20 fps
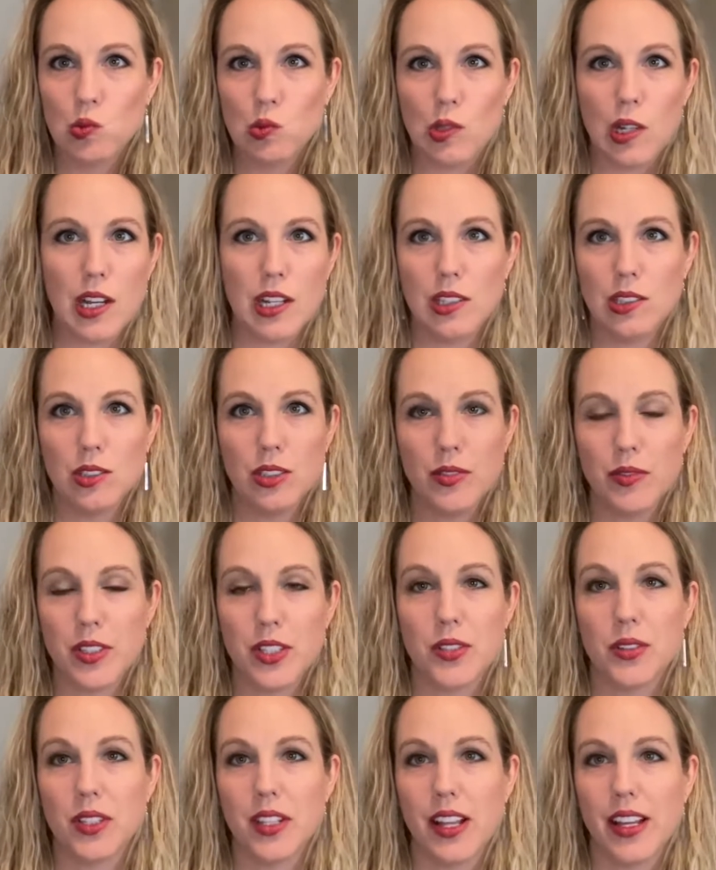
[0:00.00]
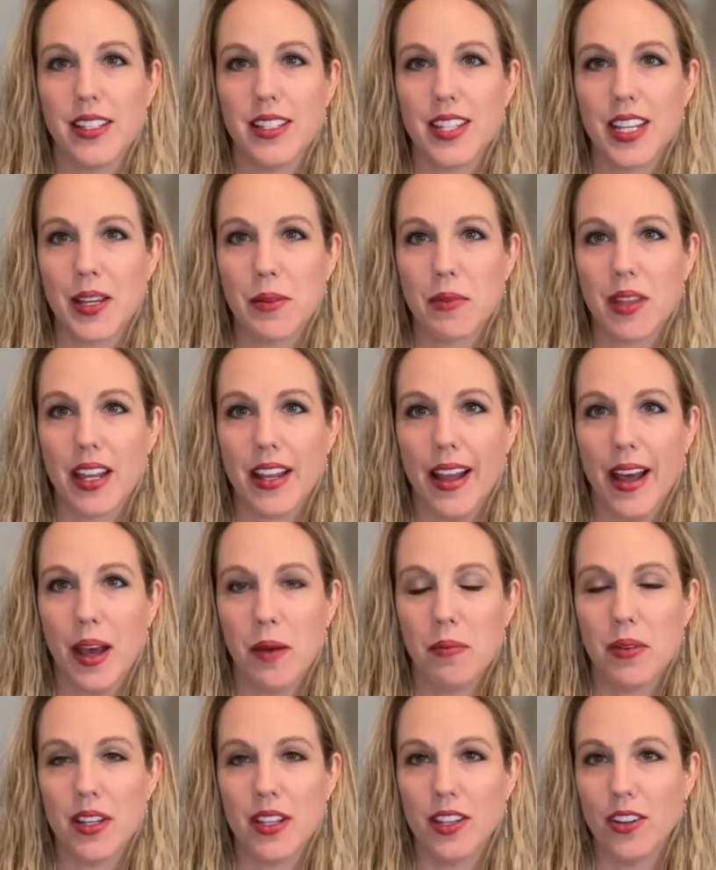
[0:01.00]
I don't even know the last time that
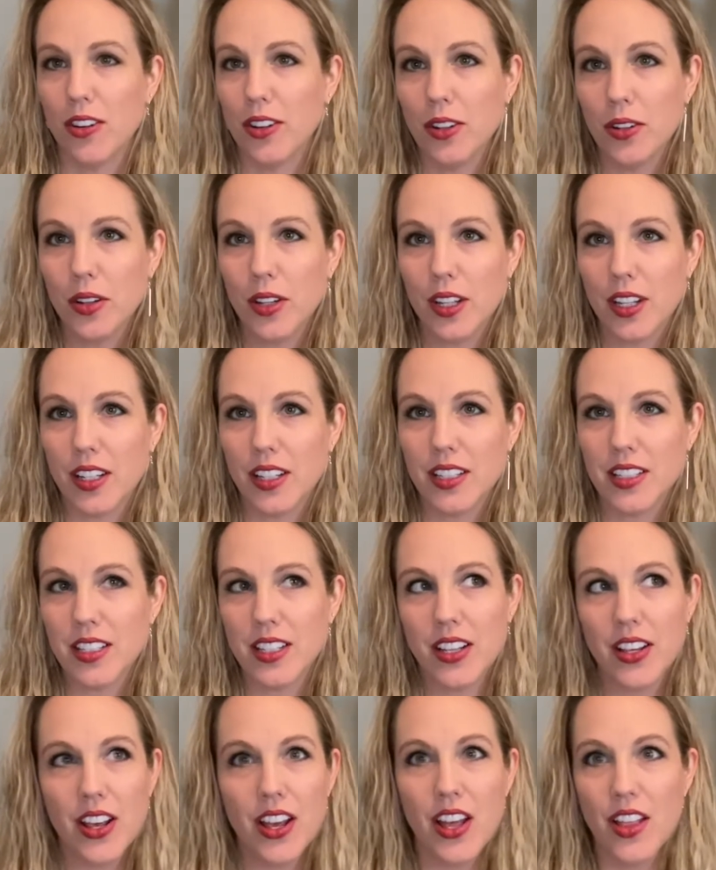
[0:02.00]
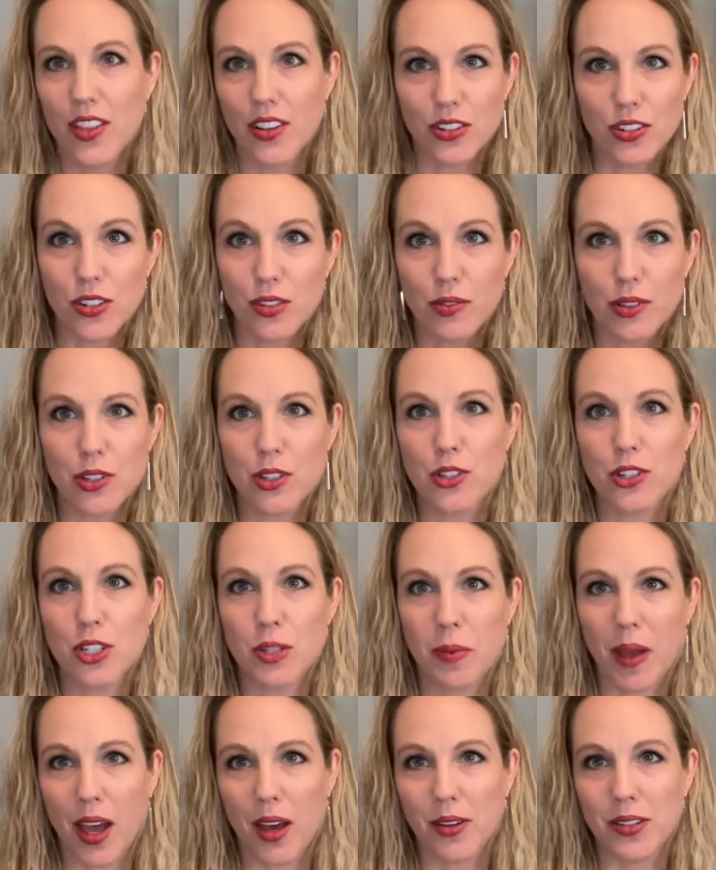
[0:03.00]
happened. There are no kids, there's no future
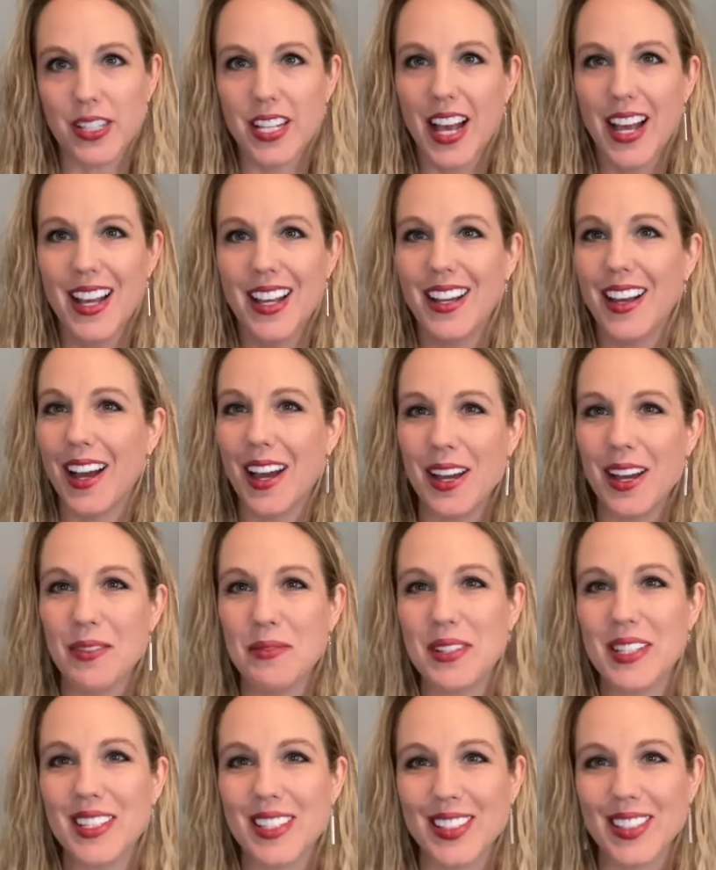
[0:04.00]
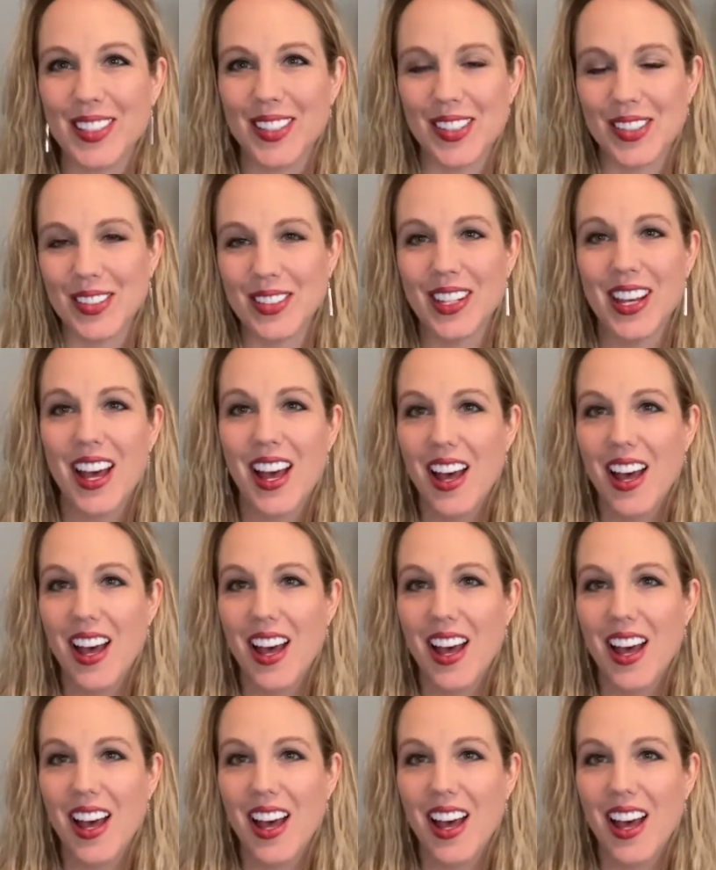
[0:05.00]
spouse. I'm just alone.